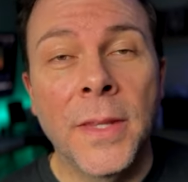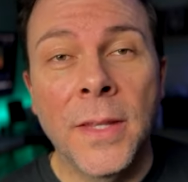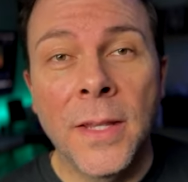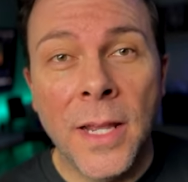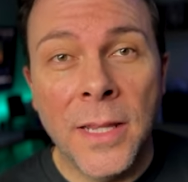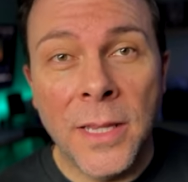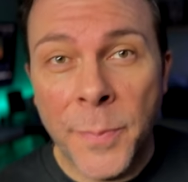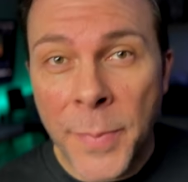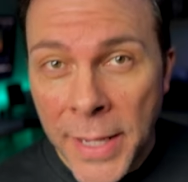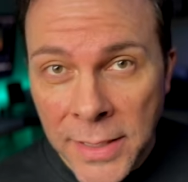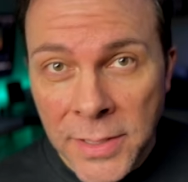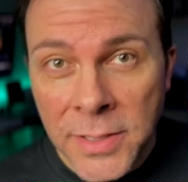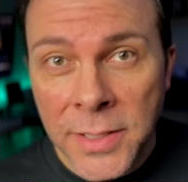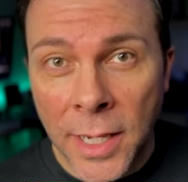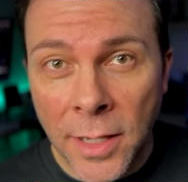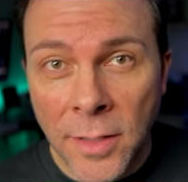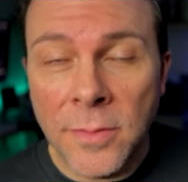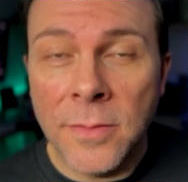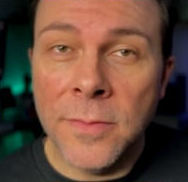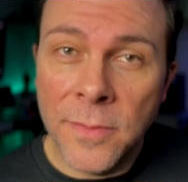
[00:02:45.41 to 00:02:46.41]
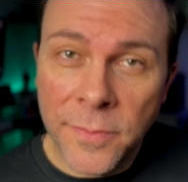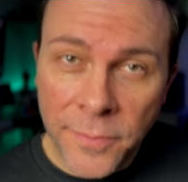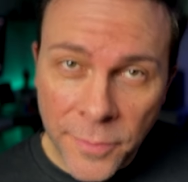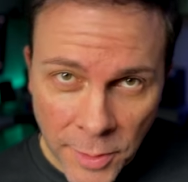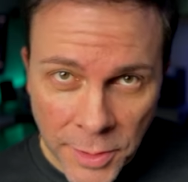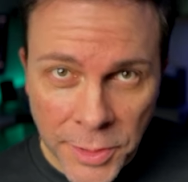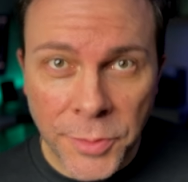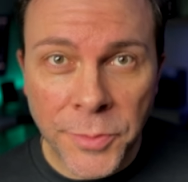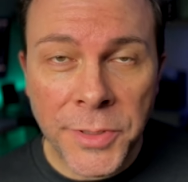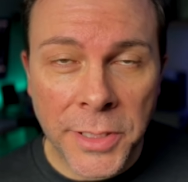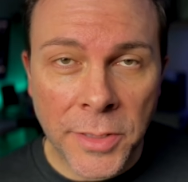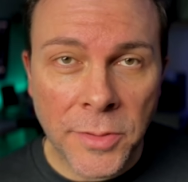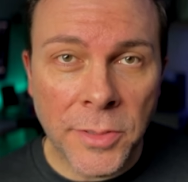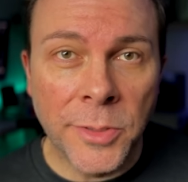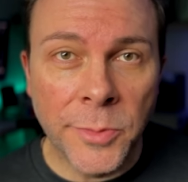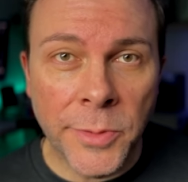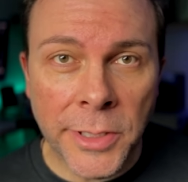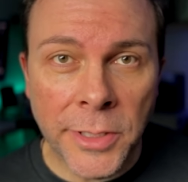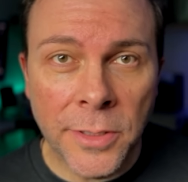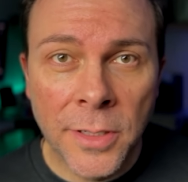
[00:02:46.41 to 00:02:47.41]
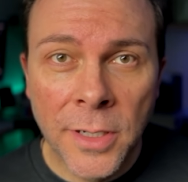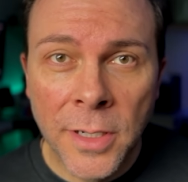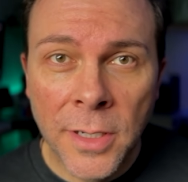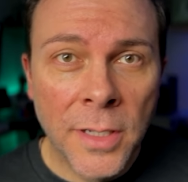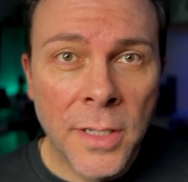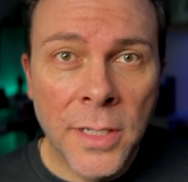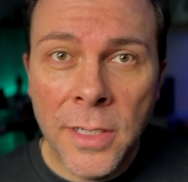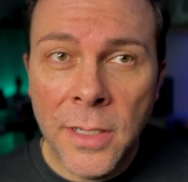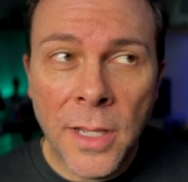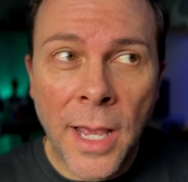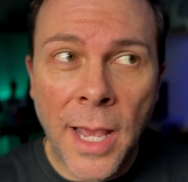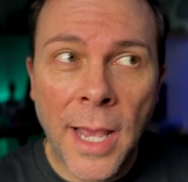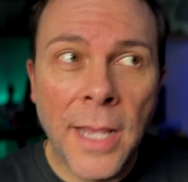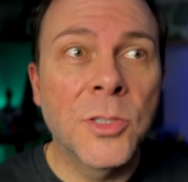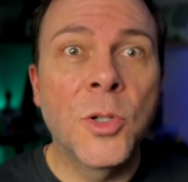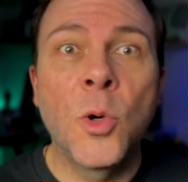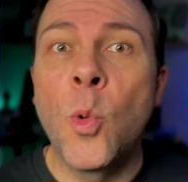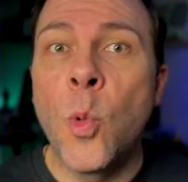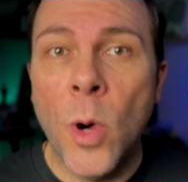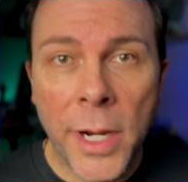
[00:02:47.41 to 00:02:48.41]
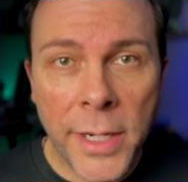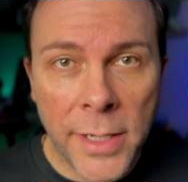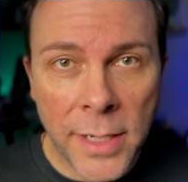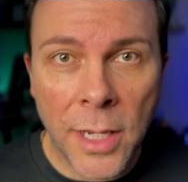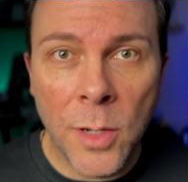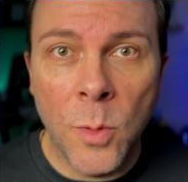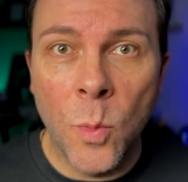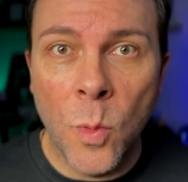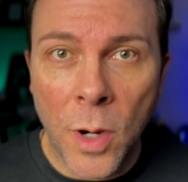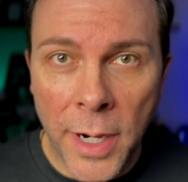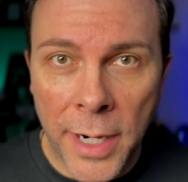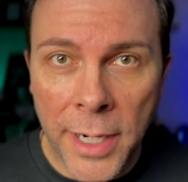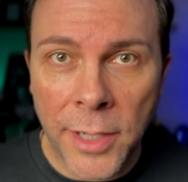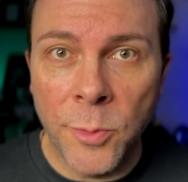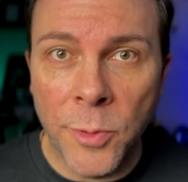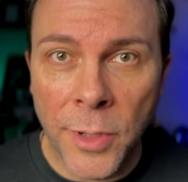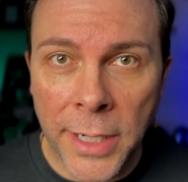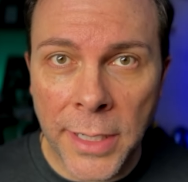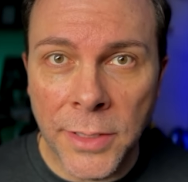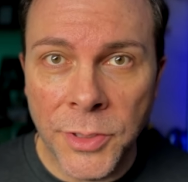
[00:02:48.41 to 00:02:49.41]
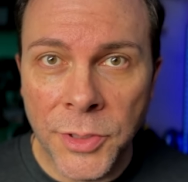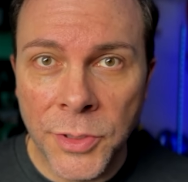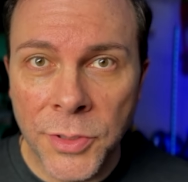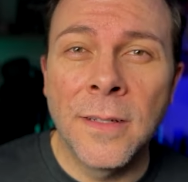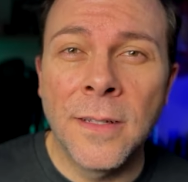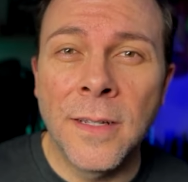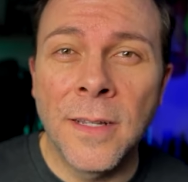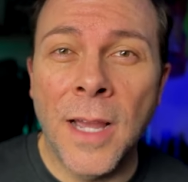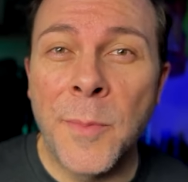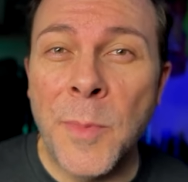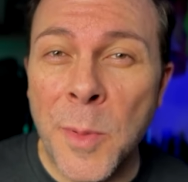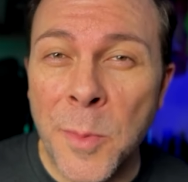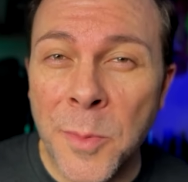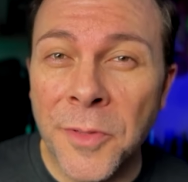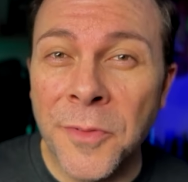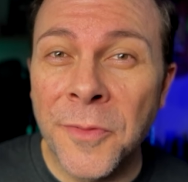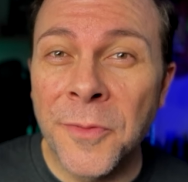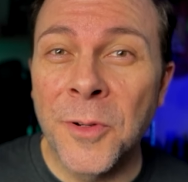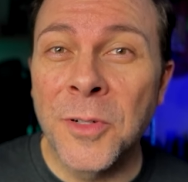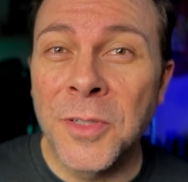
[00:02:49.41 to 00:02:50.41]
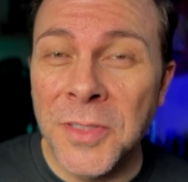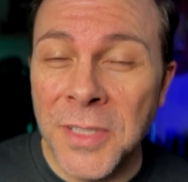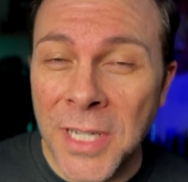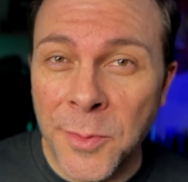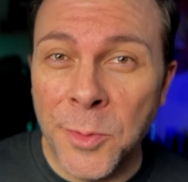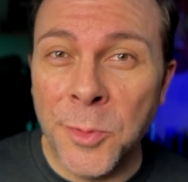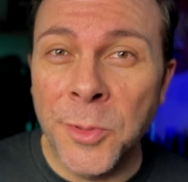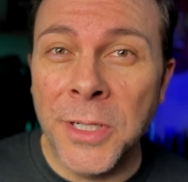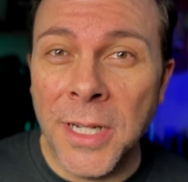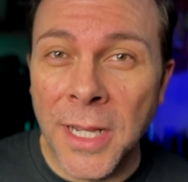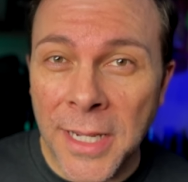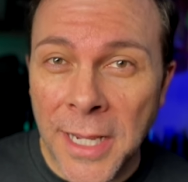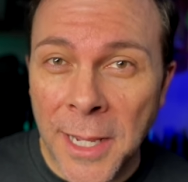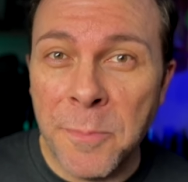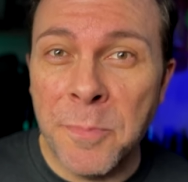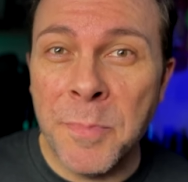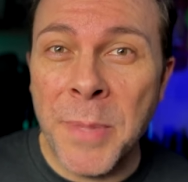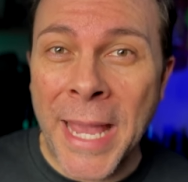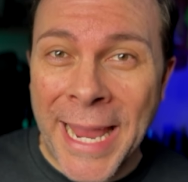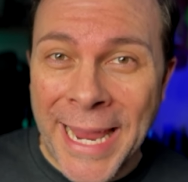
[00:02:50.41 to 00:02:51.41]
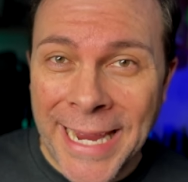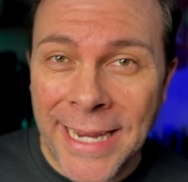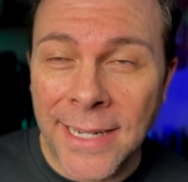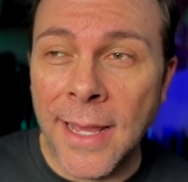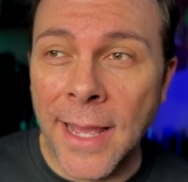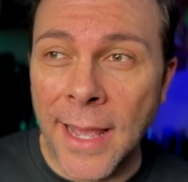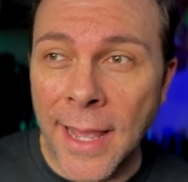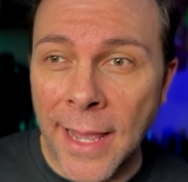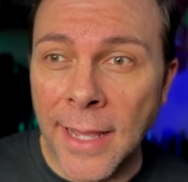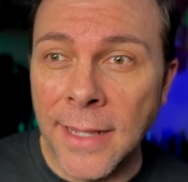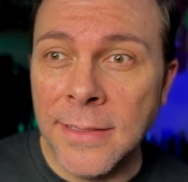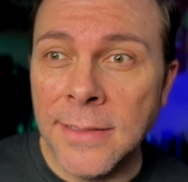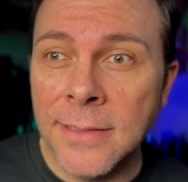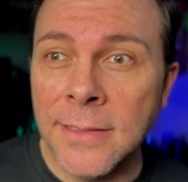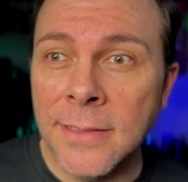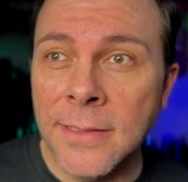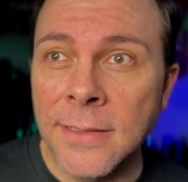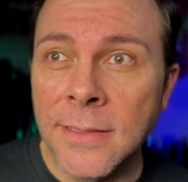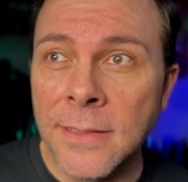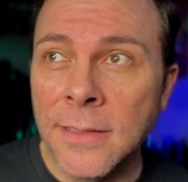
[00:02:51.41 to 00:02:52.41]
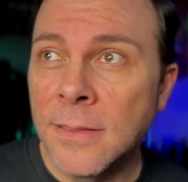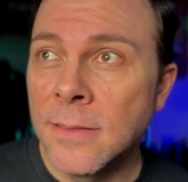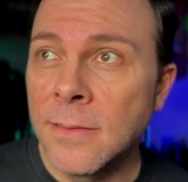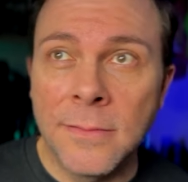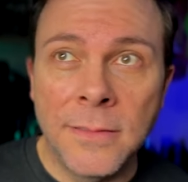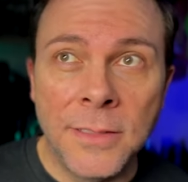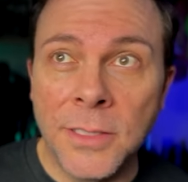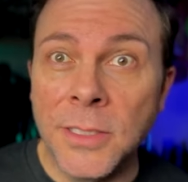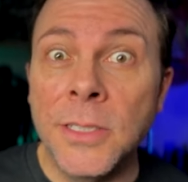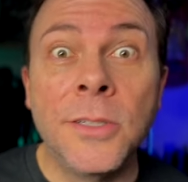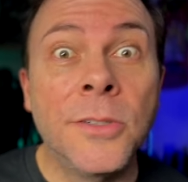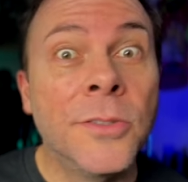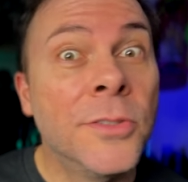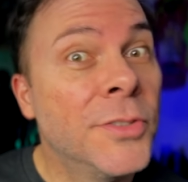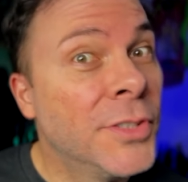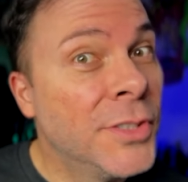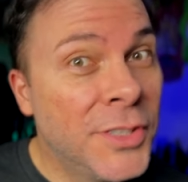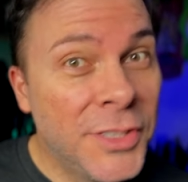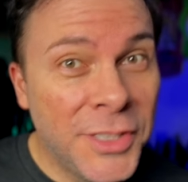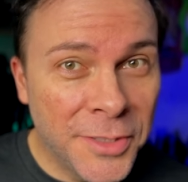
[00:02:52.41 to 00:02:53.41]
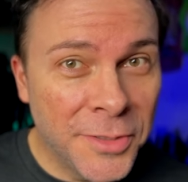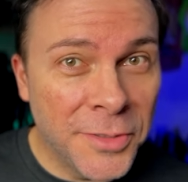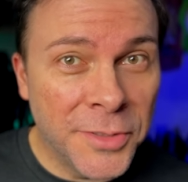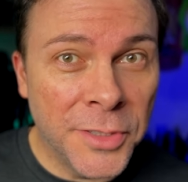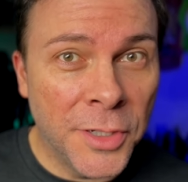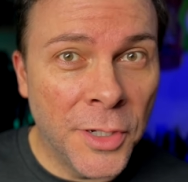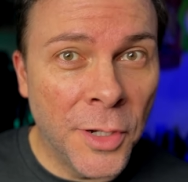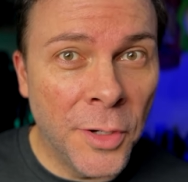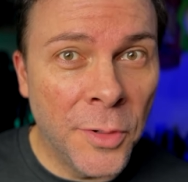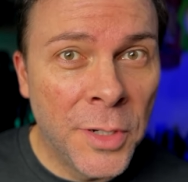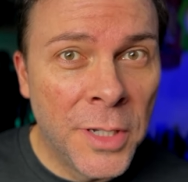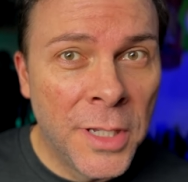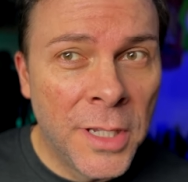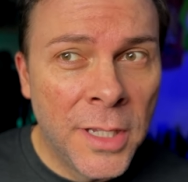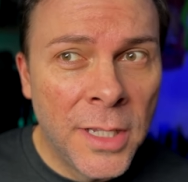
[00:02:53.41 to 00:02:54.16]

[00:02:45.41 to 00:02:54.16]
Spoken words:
And the pay scale for a utility reader has quite a wide range. I remember the first table read I got paid at years and years ago.